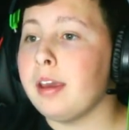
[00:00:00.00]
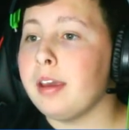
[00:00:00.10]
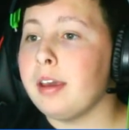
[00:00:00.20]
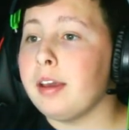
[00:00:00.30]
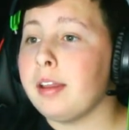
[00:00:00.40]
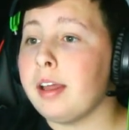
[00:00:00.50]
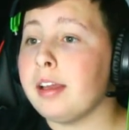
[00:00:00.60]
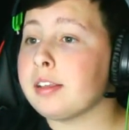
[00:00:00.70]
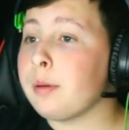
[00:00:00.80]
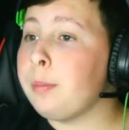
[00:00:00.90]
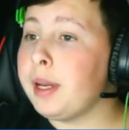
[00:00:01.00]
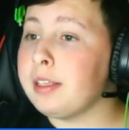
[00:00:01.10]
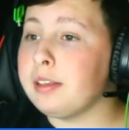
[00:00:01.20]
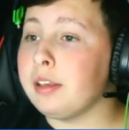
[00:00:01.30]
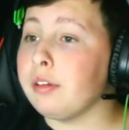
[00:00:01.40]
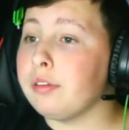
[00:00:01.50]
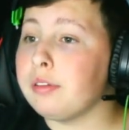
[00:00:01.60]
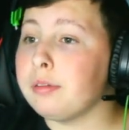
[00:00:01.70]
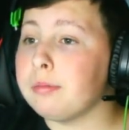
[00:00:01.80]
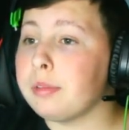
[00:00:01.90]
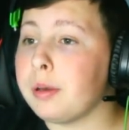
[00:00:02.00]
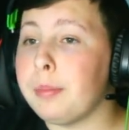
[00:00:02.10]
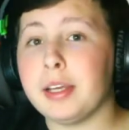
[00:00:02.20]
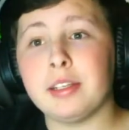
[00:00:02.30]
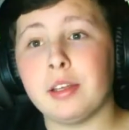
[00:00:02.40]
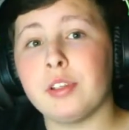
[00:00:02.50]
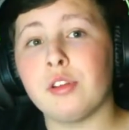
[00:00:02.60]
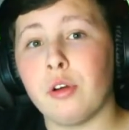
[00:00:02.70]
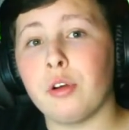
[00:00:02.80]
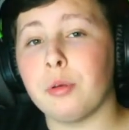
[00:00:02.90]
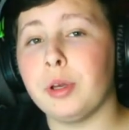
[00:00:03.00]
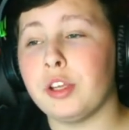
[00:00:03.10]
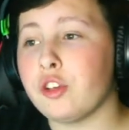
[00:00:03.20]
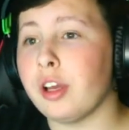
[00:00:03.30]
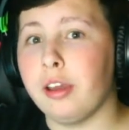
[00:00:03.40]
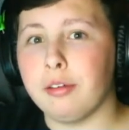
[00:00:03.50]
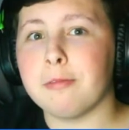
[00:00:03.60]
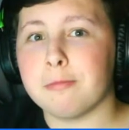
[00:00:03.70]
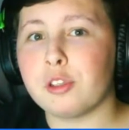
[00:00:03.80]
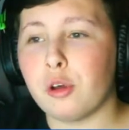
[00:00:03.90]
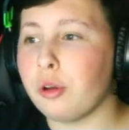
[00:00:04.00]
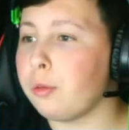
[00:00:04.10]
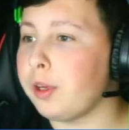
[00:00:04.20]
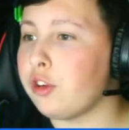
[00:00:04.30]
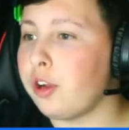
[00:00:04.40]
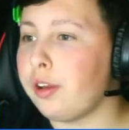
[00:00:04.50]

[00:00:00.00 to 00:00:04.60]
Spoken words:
That is competitive. Competitive is not a good way to drive. It's not a good way to drive.